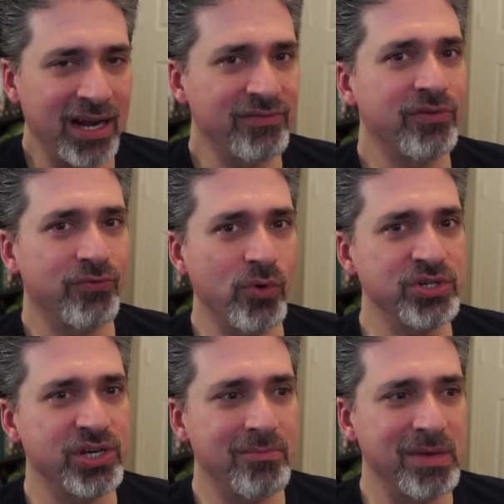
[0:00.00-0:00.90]
of
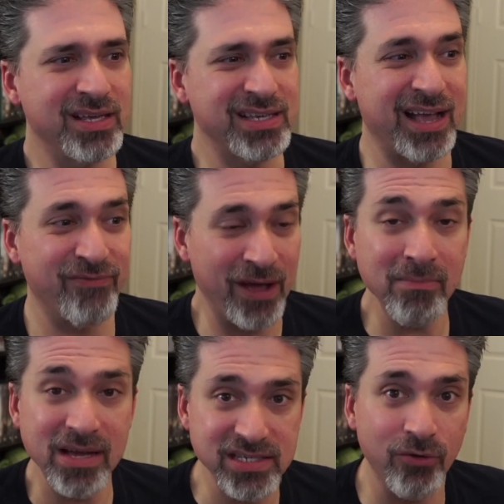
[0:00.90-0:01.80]
unfortunate because I found
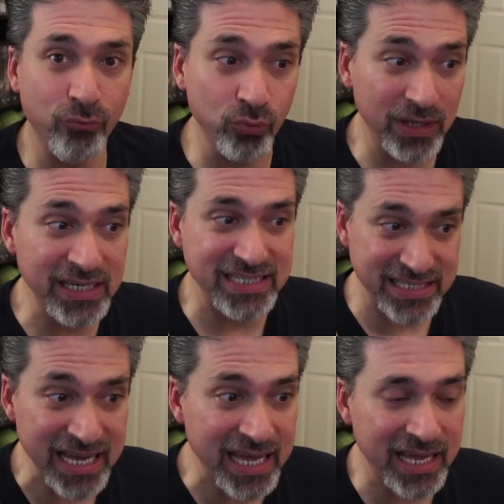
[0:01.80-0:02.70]
myself really
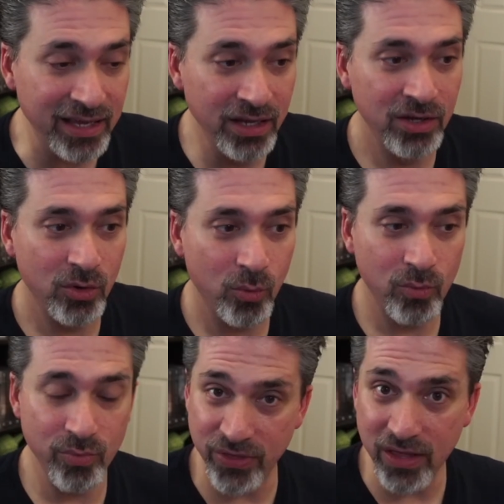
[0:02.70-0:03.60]
digging
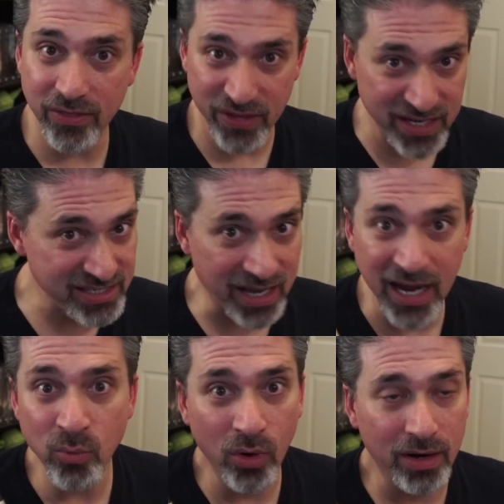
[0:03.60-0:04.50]
the
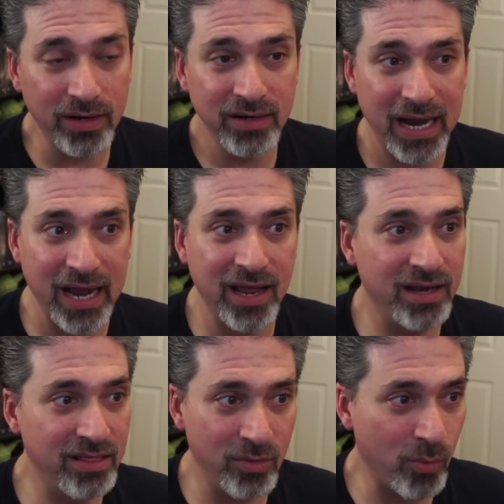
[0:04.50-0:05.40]
design work
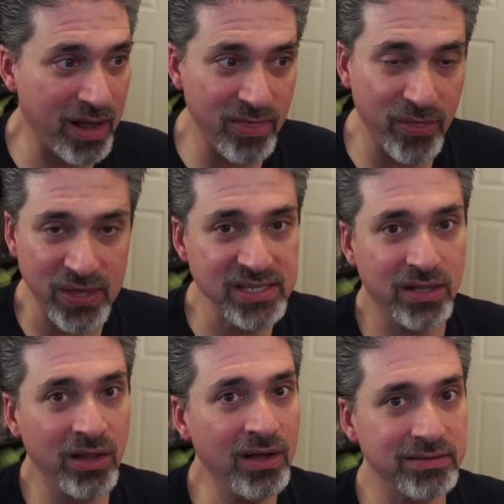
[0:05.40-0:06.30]
and the way that things
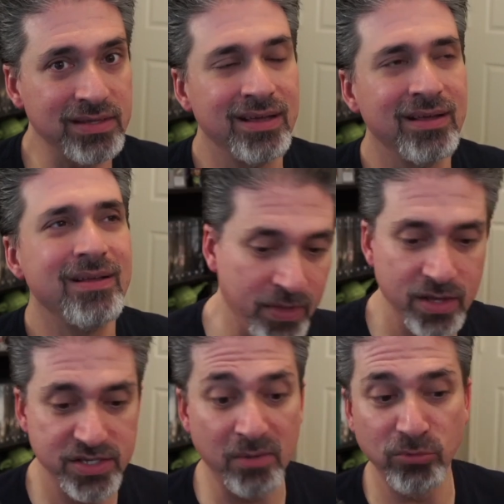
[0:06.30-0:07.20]
looked.
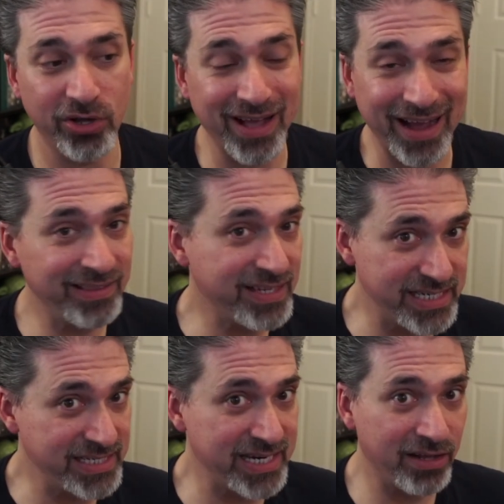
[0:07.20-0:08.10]
Some look highly
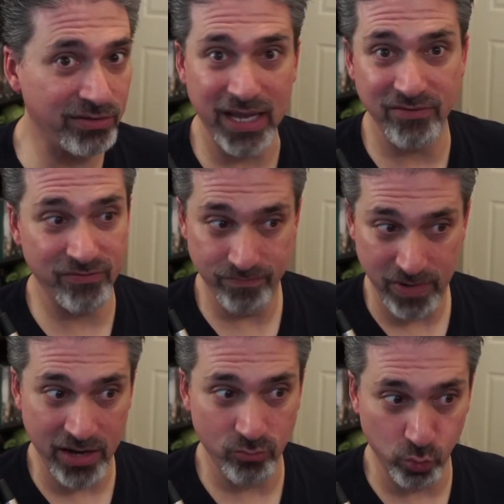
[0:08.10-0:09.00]
detailed and
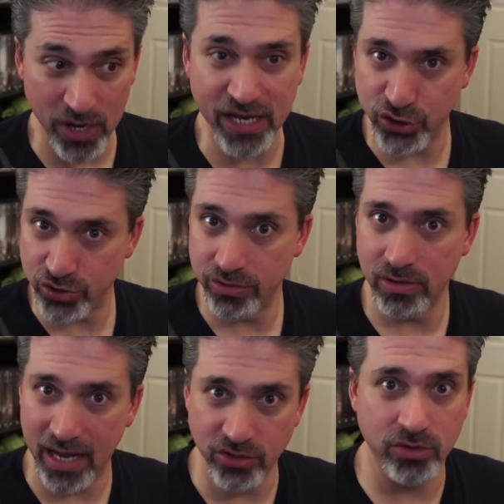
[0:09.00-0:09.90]
rich
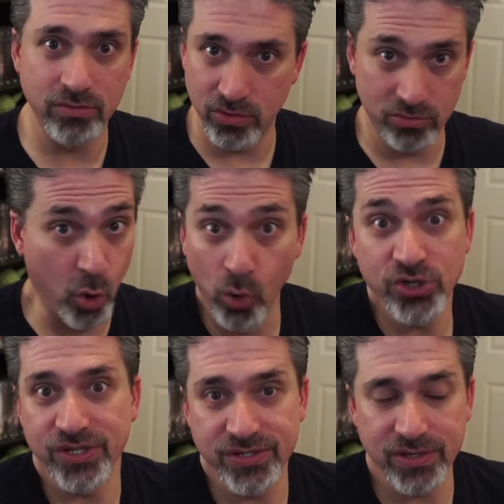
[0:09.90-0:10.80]
and
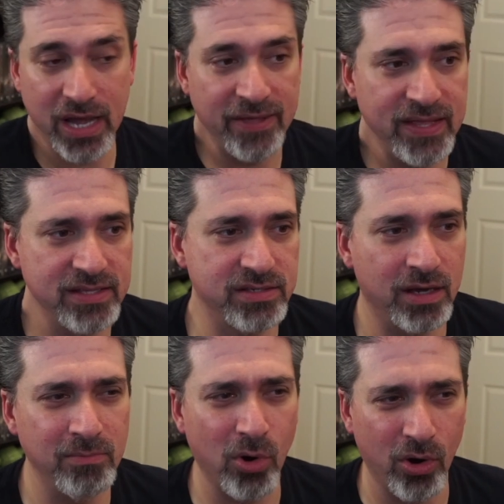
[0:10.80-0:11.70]
gorgeous, and then
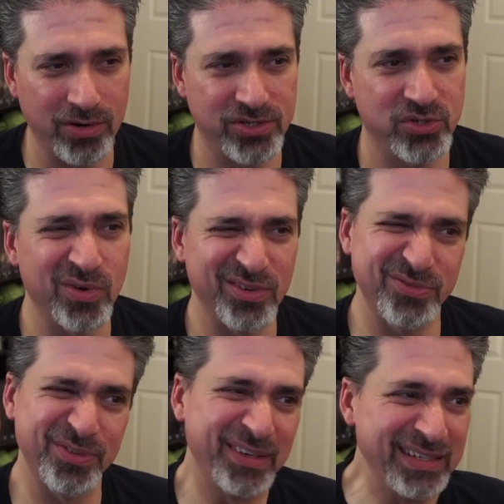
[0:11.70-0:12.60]
some are sort of